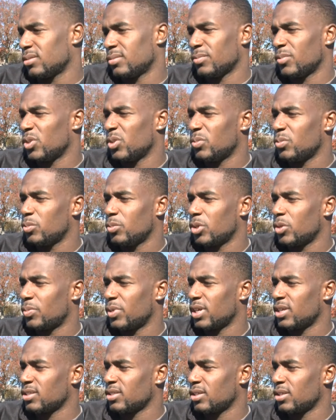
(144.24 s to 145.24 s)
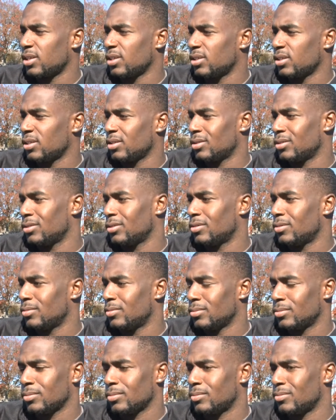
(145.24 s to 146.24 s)
We're past that. I think, you
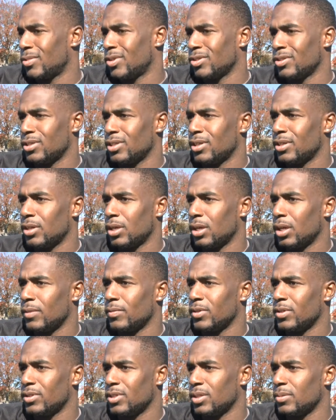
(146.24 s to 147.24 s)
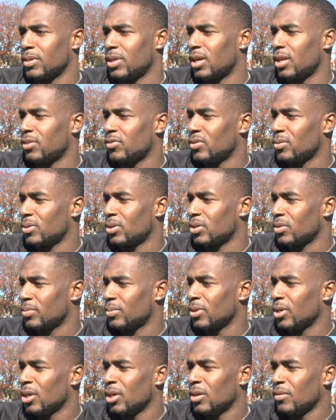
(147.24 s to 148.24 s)
know, mostly every team in college football is
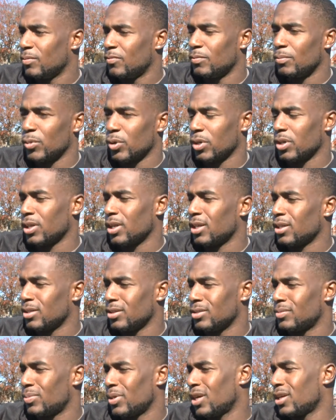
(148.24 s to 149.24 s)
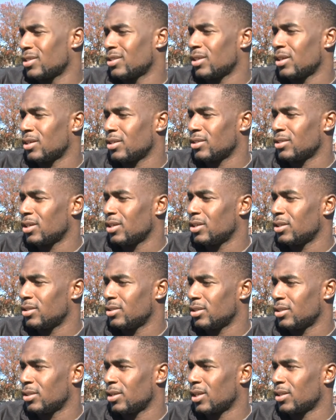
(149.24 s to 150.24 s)
more than likely just past that
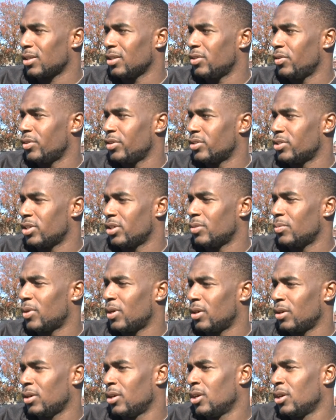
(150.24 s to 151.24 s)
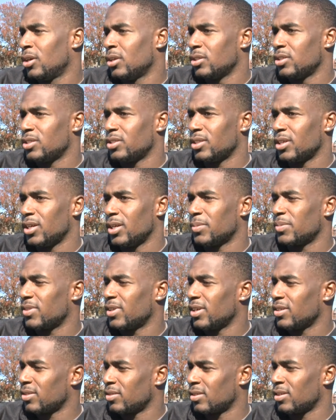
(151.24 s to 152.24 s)
stage. And I think you can tell by just the
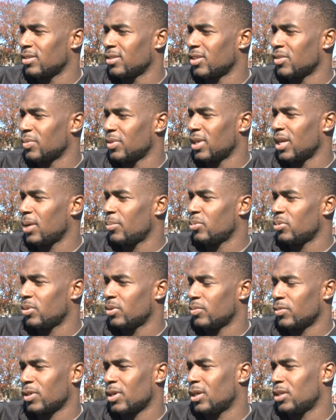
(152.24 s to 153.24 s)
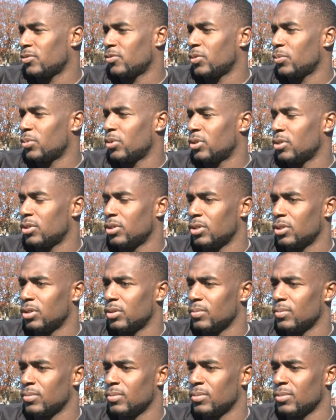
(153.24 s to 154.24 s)
upsets and things that's been happening with college
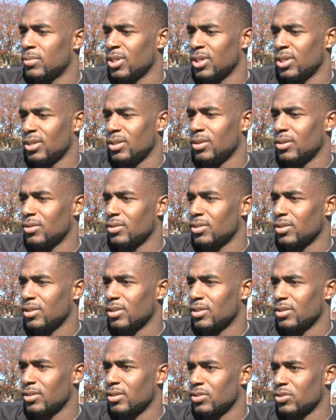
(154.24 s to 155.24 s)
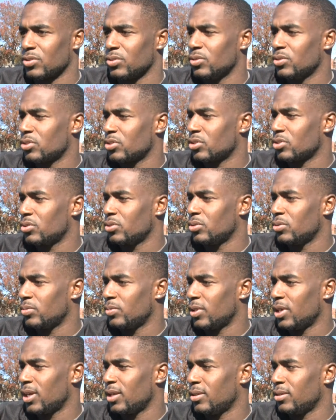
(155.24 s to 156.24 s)
football. You know, a school is a school.
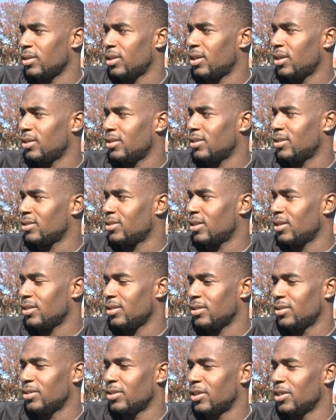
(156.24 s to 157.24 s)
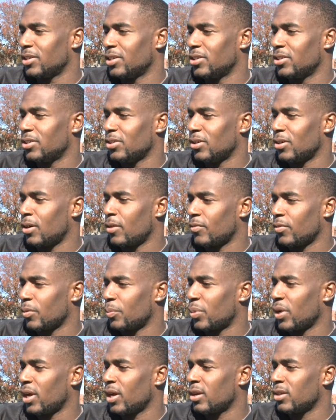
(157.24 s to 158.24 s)
You can't dictate, you know, how good they are off their
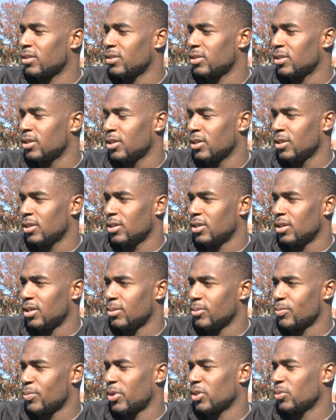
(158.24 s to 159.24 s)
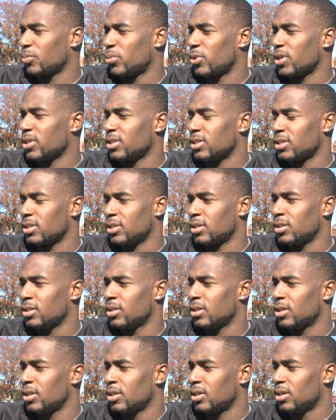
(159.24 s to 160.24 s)
past. It's about the present.
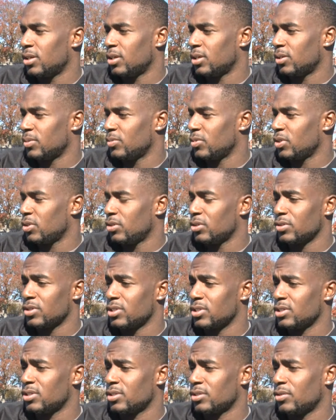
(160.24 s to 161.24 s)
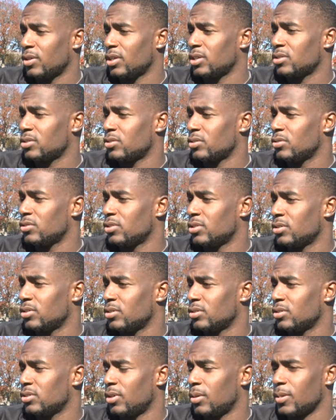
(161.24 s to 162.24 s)
And, you know, USC is a great institution.
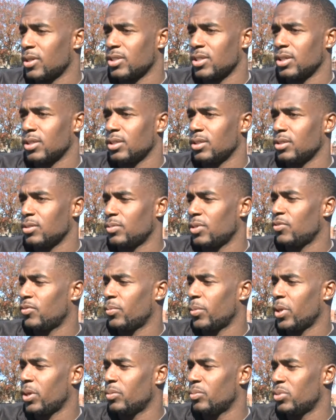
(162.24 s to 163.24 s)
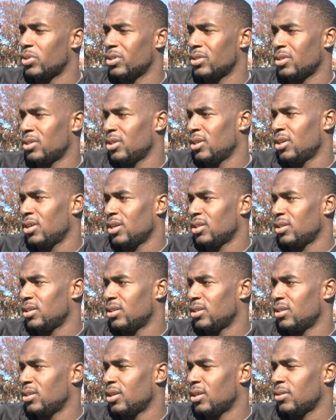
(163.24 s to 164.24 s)
You know, I'm not taking nothing away from them, but at the
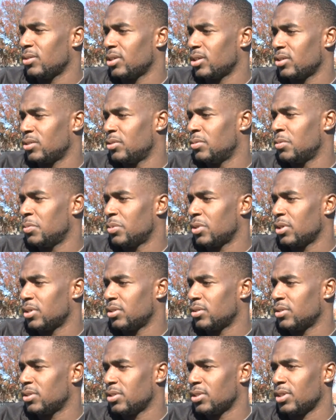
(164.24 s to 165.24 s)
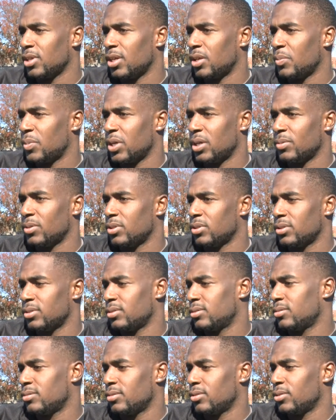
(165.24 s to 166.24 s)
end of the day, I don't care who we play, USC, Alabama,
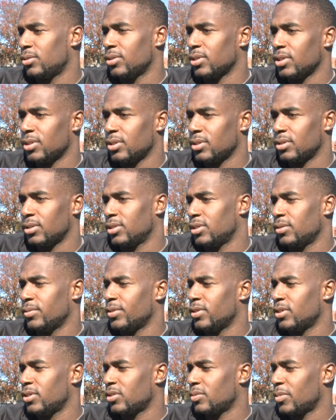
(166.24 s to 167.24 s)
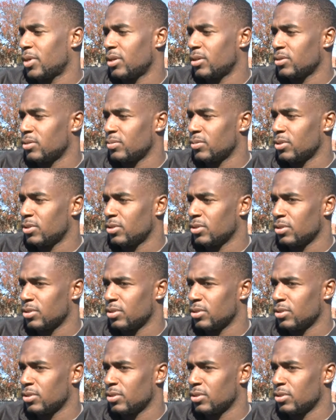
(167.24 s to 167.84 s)
Oregon, it really doesn't matter to me.